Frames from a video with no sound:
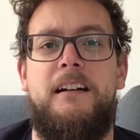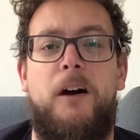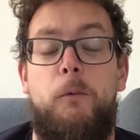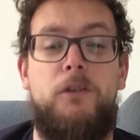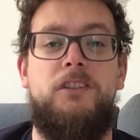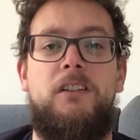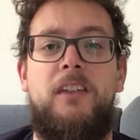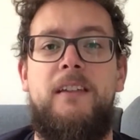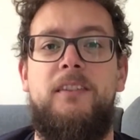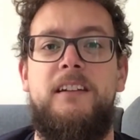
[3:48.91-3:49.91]
And what do you
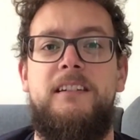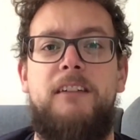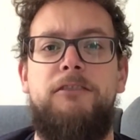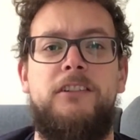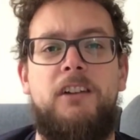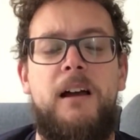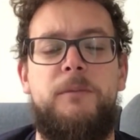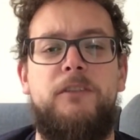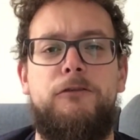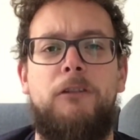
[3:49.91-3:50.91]
think the different types
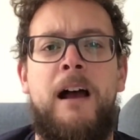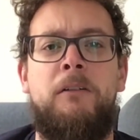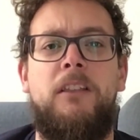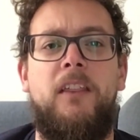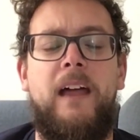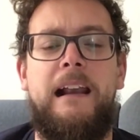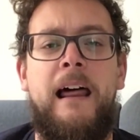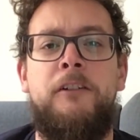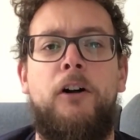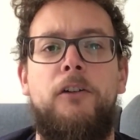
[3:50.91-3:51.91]
of ground that they
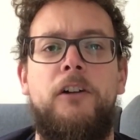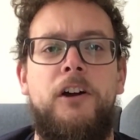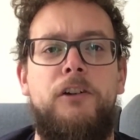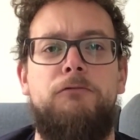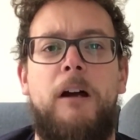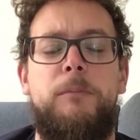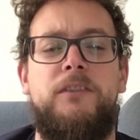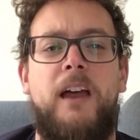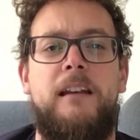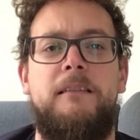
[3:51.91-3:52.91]
land on
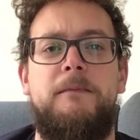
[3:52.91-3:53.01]
represent?